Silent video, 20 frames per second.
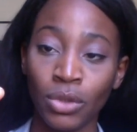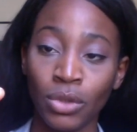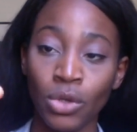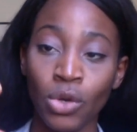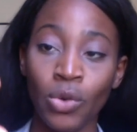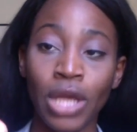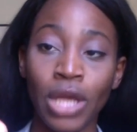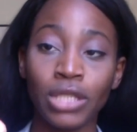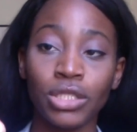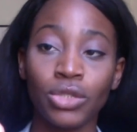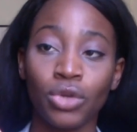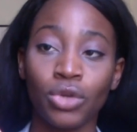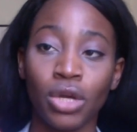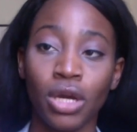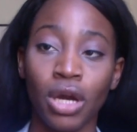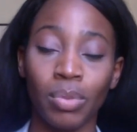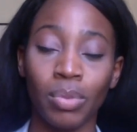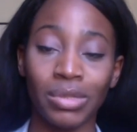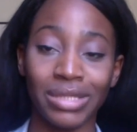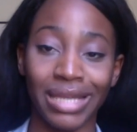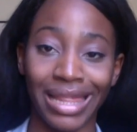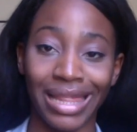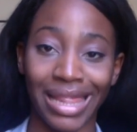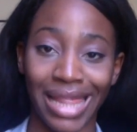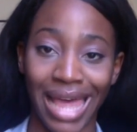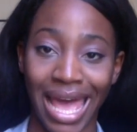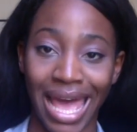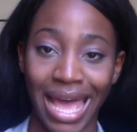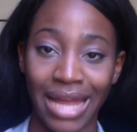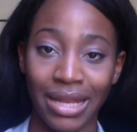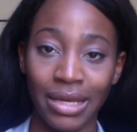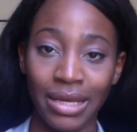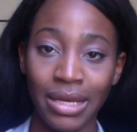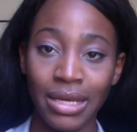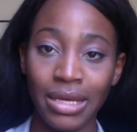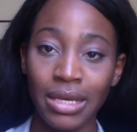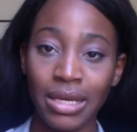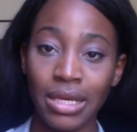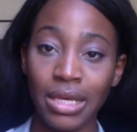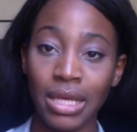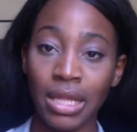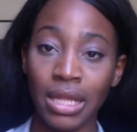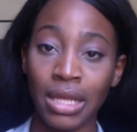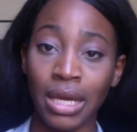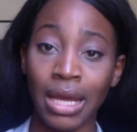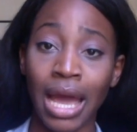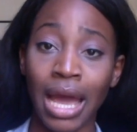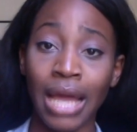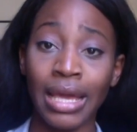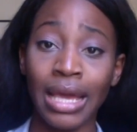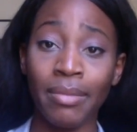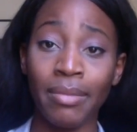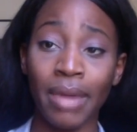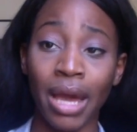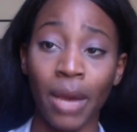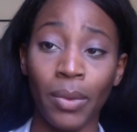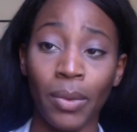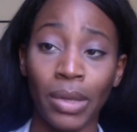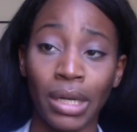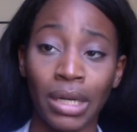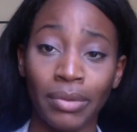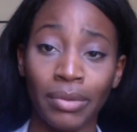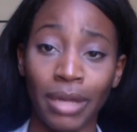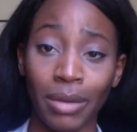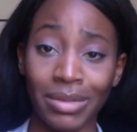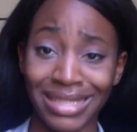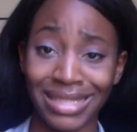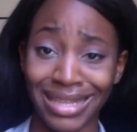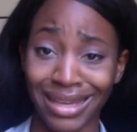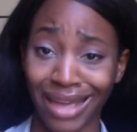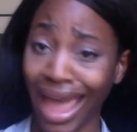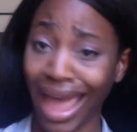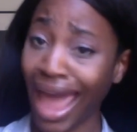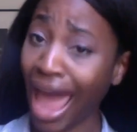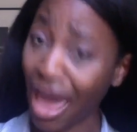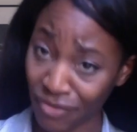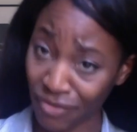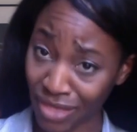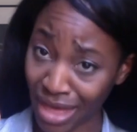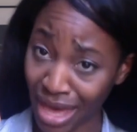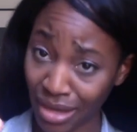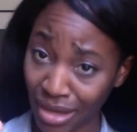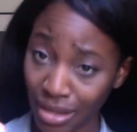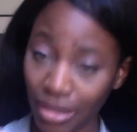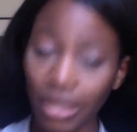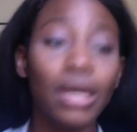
Greg's cup was like that. The guy came back with a cup that was like half that.